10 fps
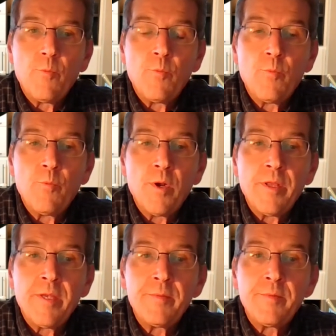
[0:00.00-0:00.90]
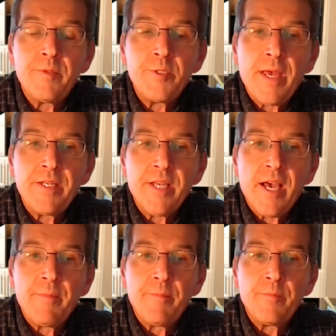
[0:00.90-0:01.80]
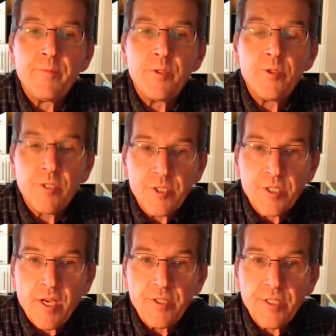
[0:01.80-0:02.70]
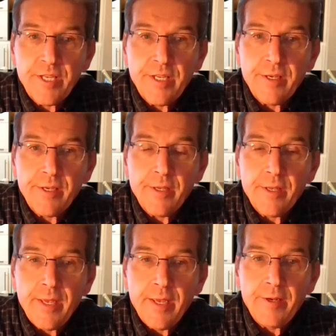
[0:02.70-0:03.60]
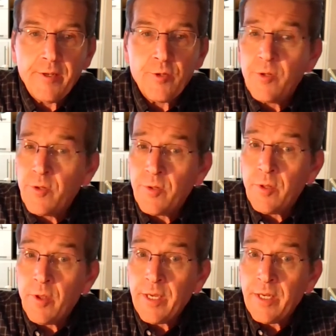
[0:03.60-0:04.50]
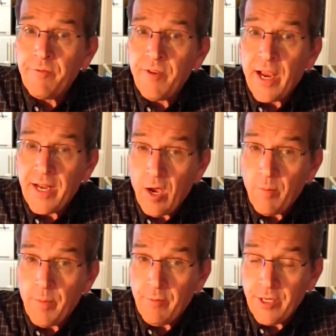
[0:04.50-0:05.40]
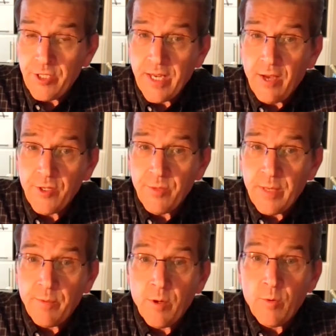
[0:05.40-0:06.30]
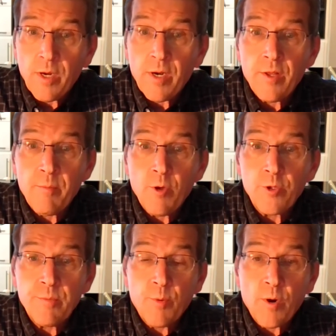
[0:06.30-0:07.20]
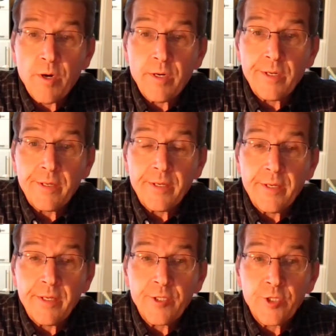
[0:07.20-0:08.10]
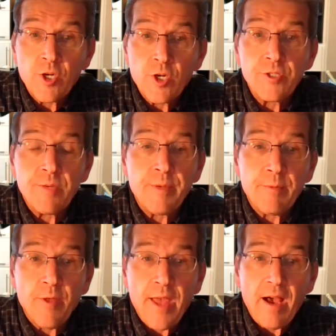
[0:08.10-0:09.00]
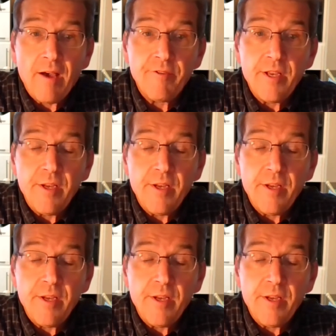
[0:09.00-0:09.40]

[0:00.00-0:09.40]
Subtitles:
really spend time discussing and looking to find out by reaching out to people, what are the most important concerns that people have